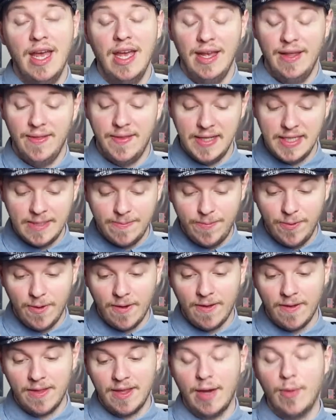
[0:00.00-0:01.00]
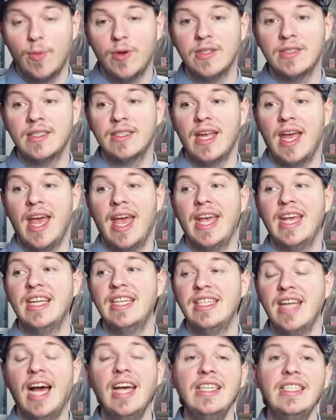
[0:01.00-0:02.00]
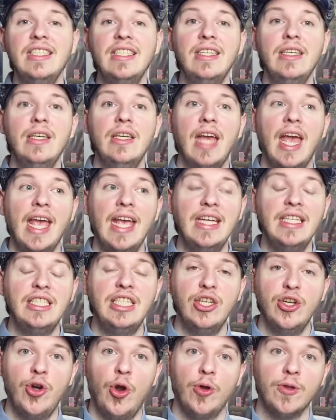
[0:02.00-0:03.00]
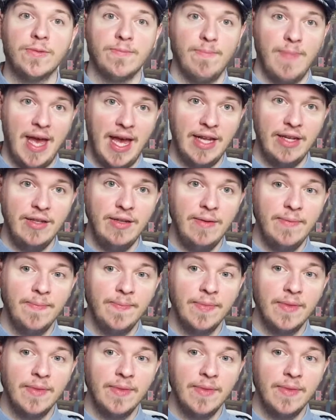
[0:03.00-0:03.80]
In this book, there was a 98-year-old man